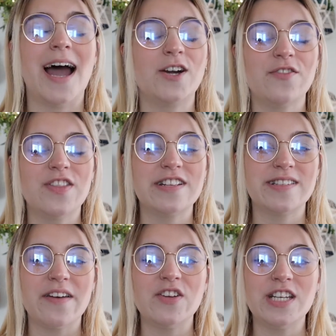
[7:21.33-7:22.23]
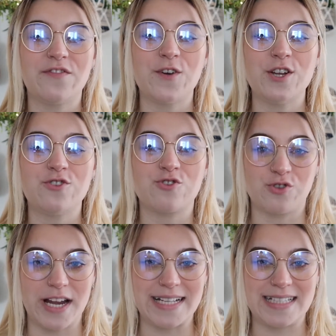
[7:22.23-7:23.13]
out of the 7 different
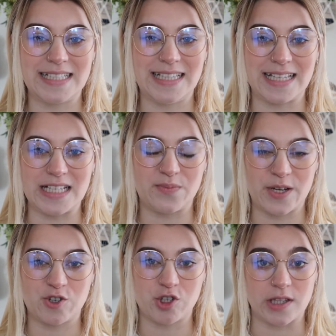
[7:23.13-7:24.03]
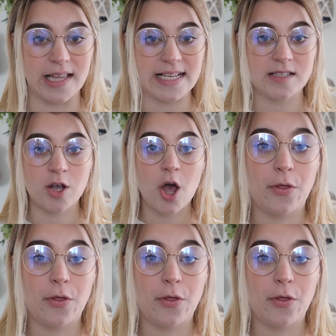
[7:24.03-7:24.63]
traits that these pictures list,